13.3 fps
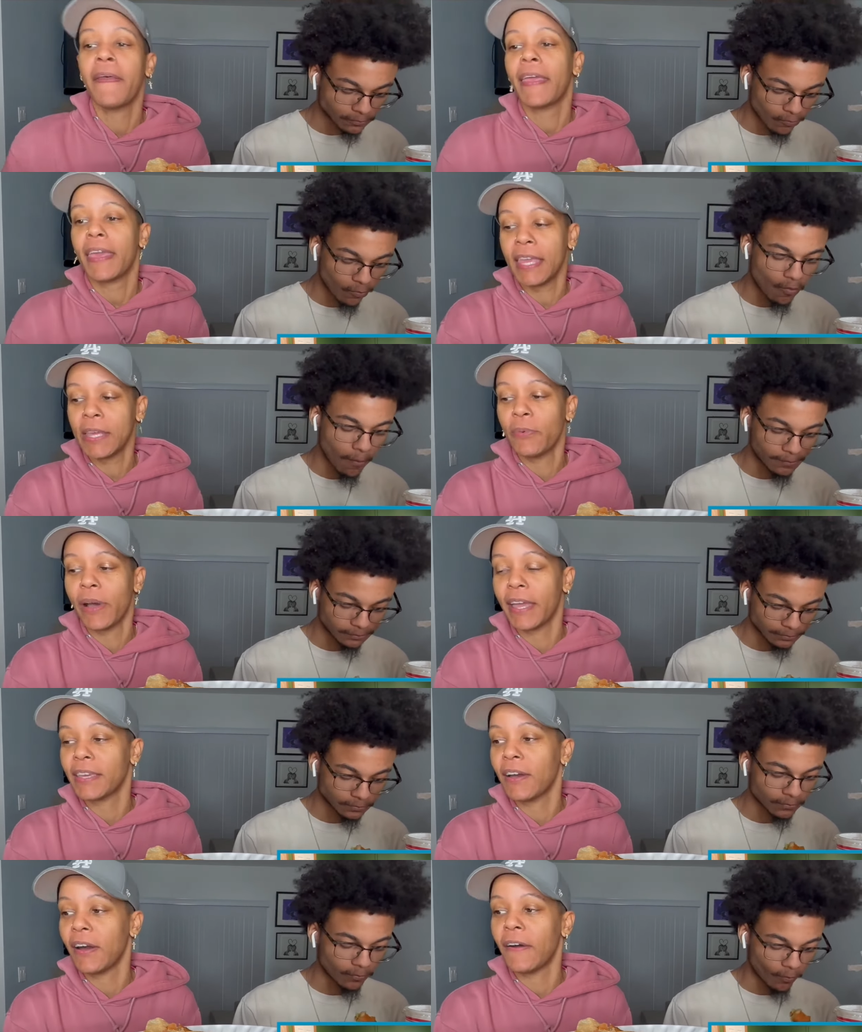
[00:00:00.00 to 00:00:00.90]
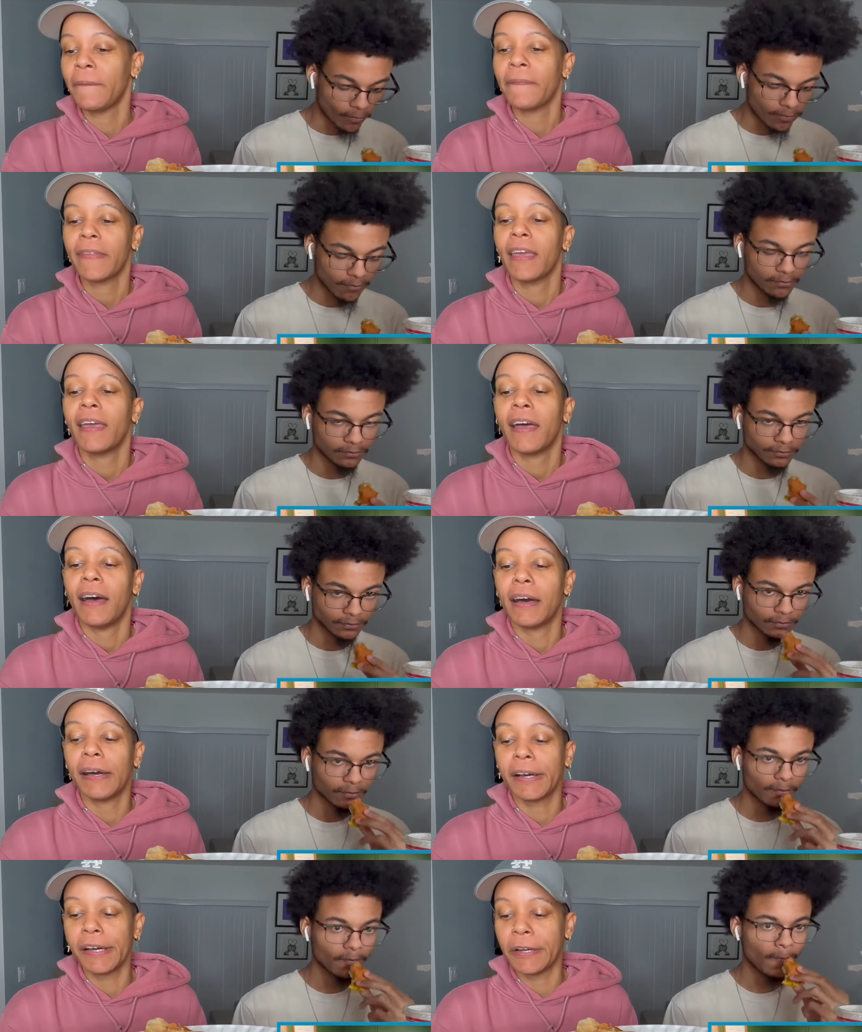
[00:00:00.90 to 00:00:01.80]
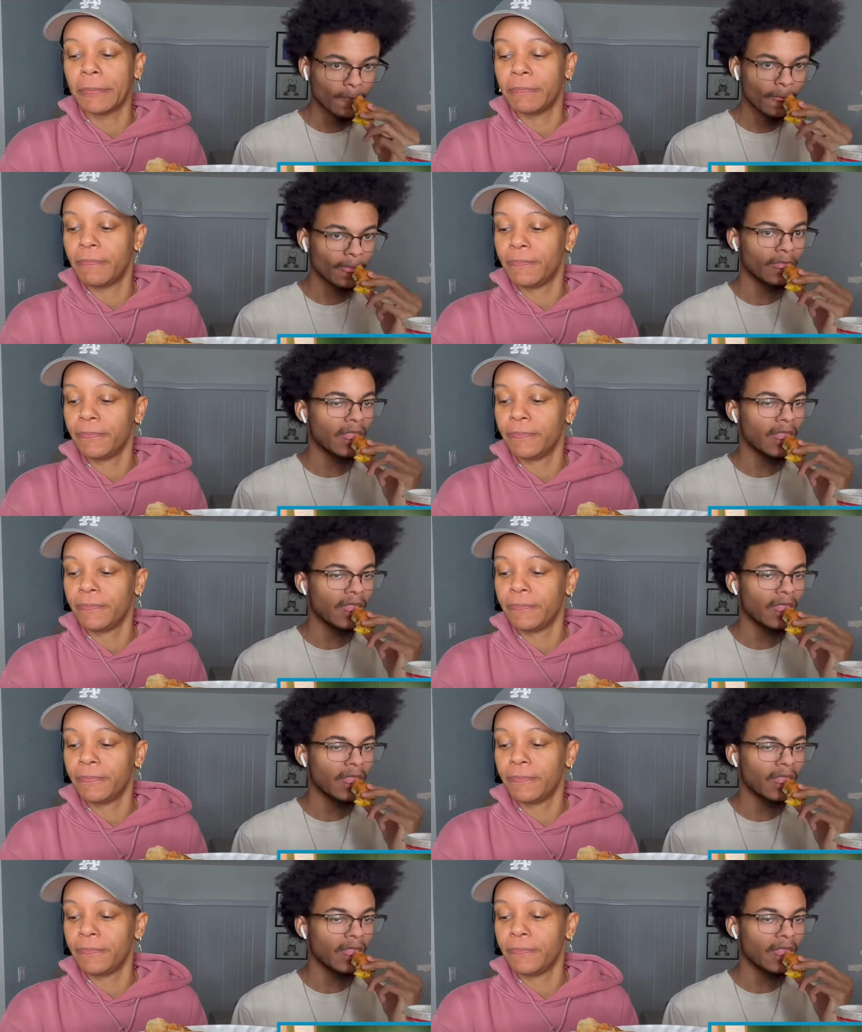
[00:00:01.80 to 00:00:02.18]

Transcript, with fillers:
Speaker 1: Anyway, y'all. Um,